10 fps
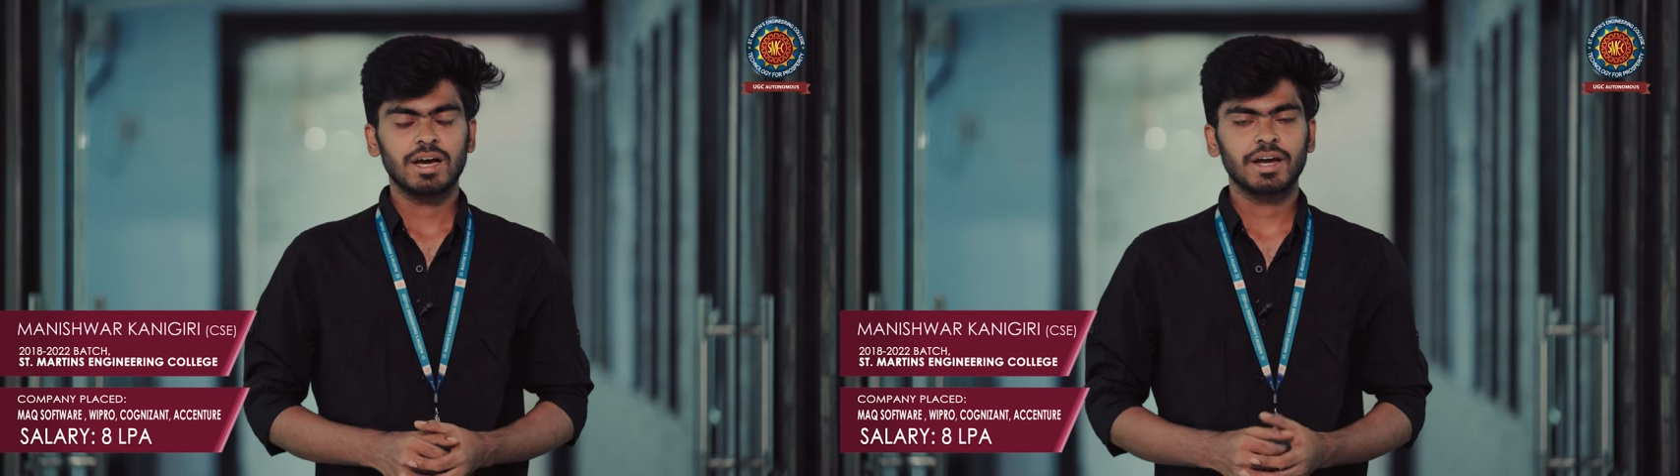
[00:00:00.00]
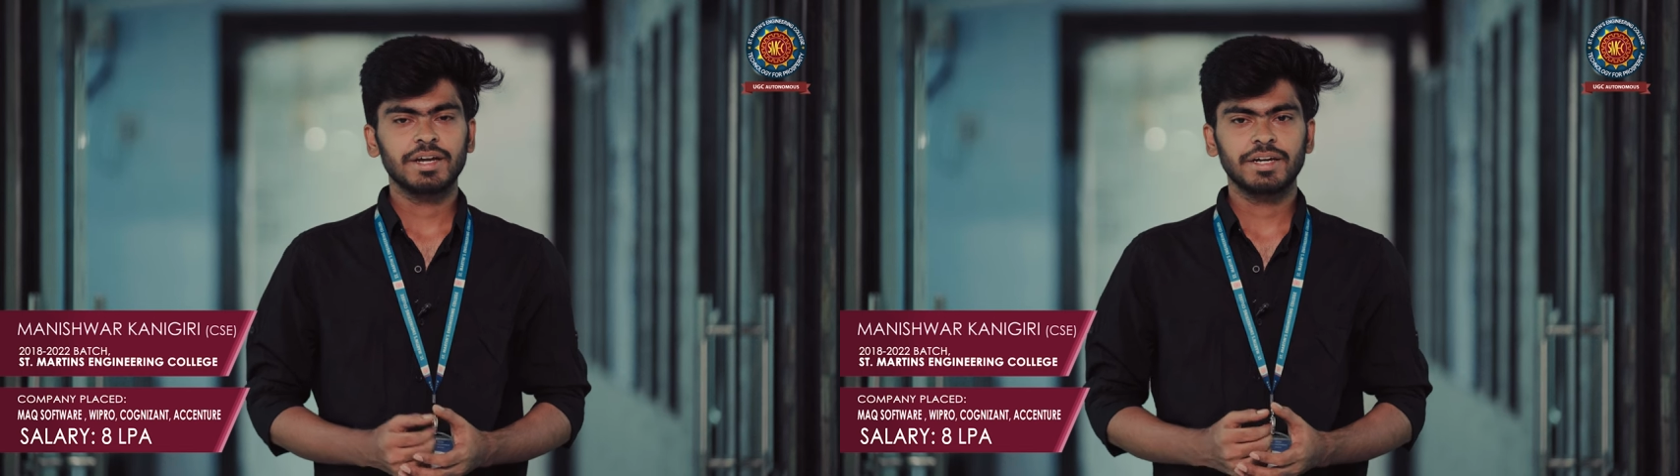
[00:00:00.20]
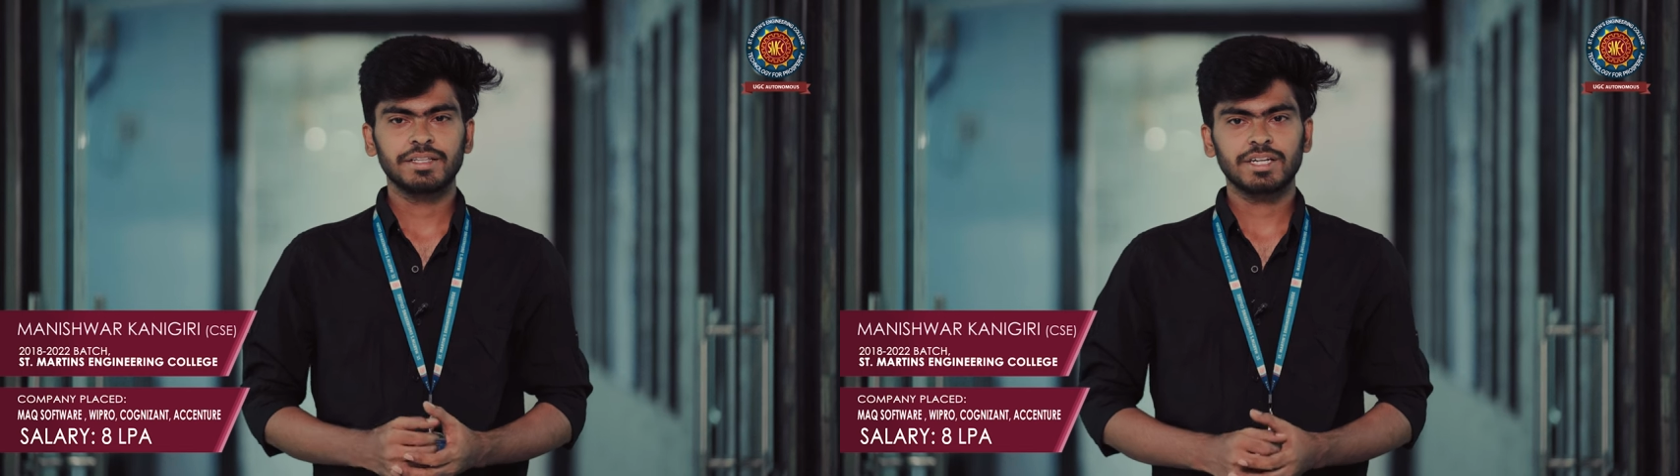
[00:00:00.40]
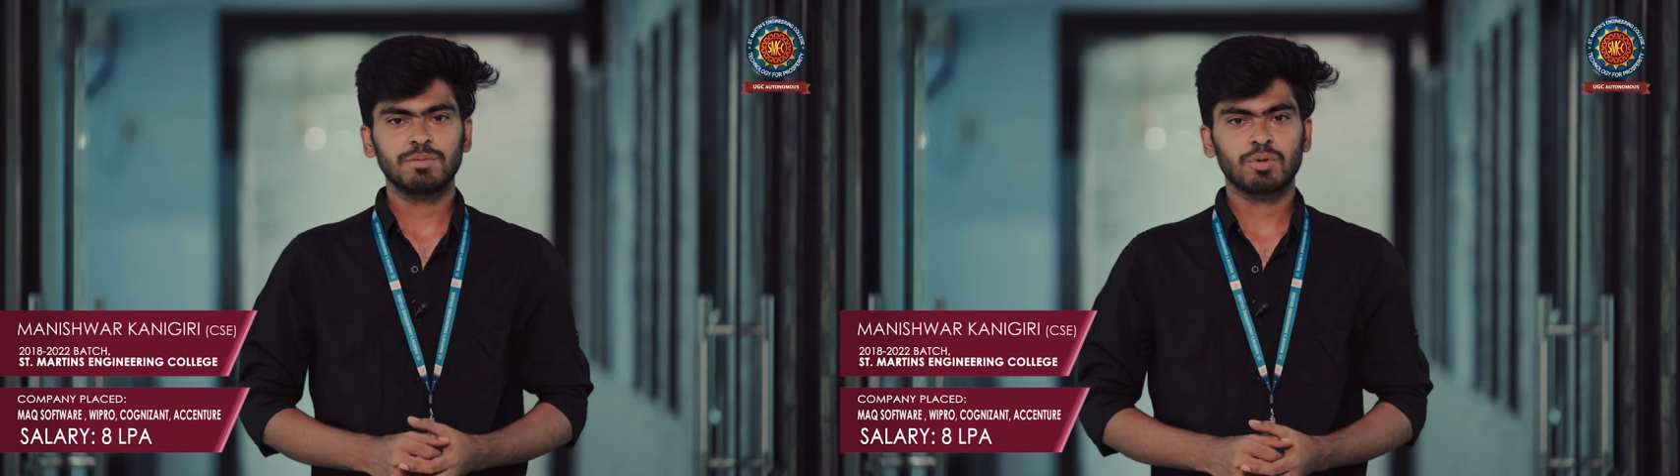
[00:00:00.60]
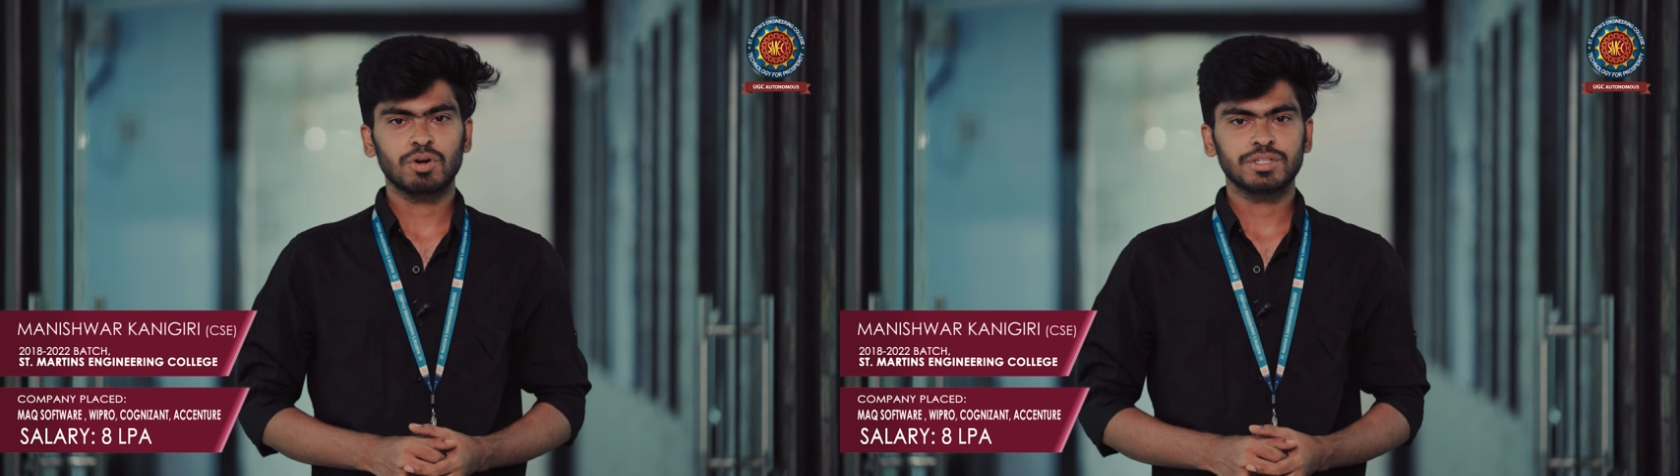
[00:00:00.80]
I did 3
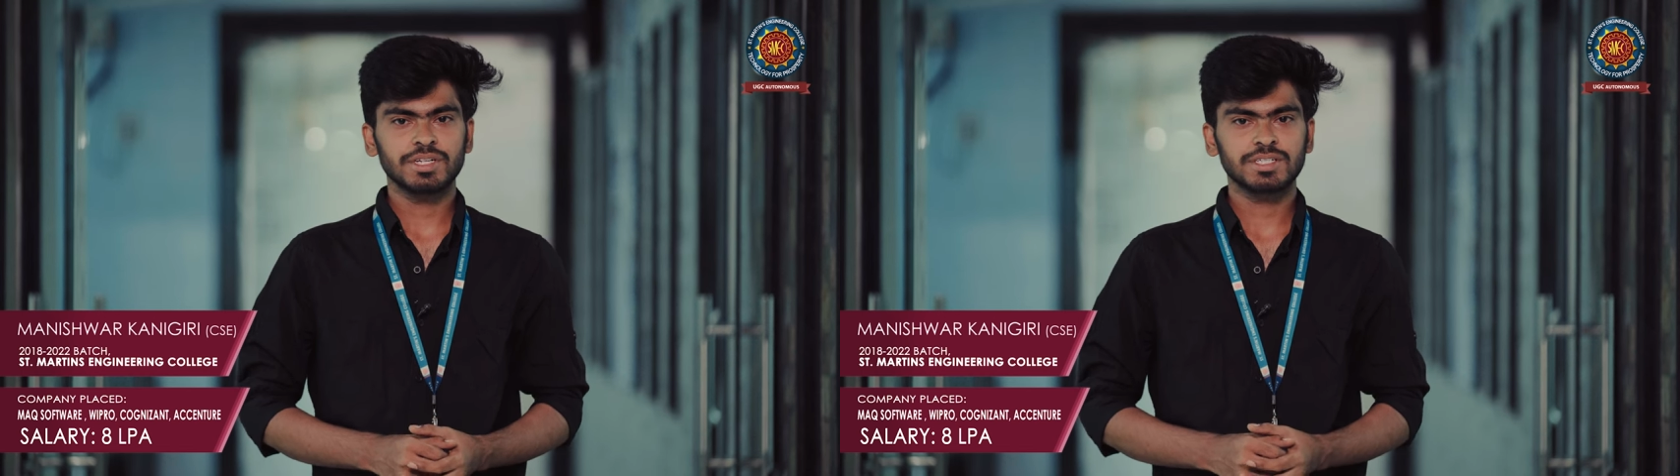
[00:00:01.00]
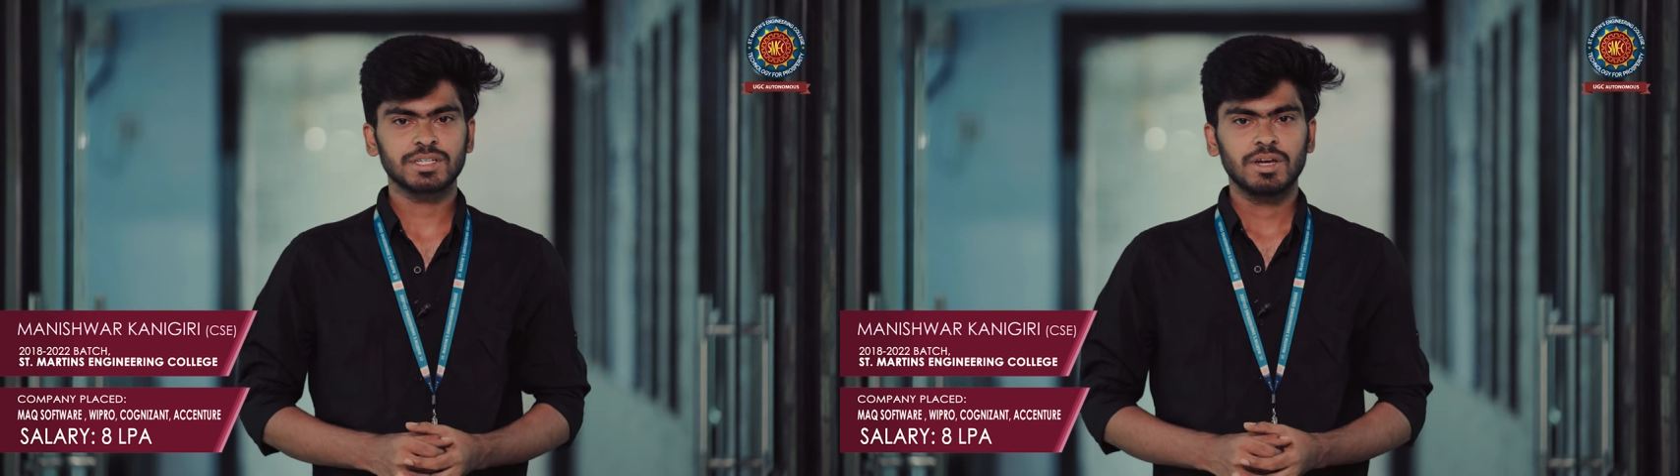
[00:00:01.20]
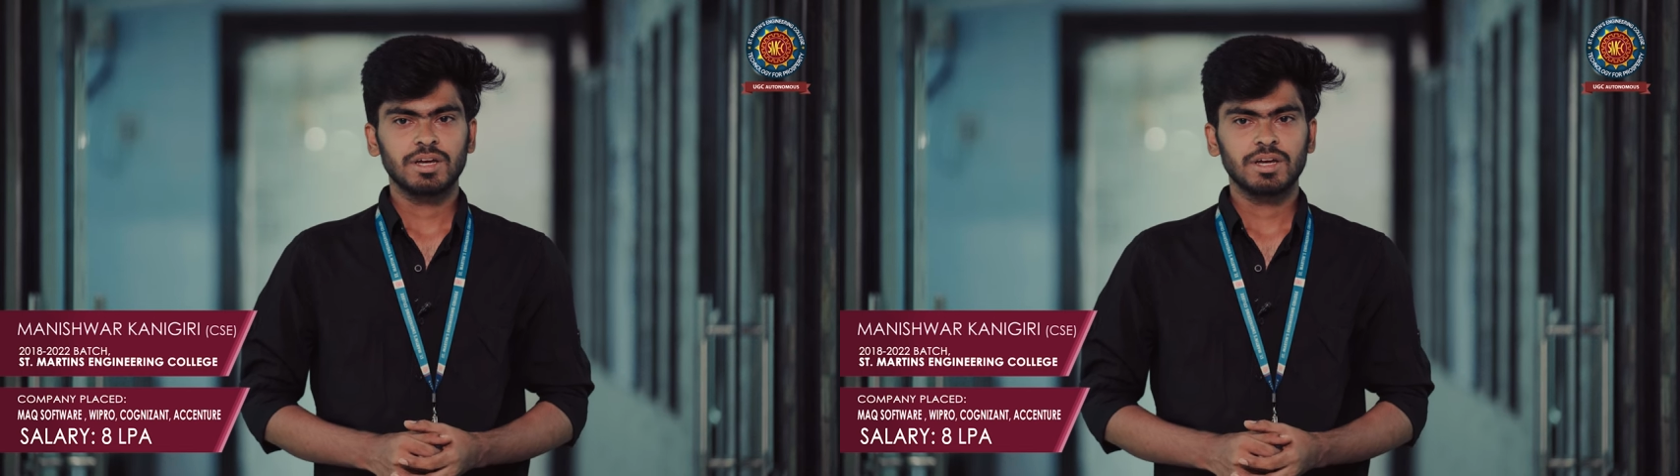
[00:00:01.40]
projects.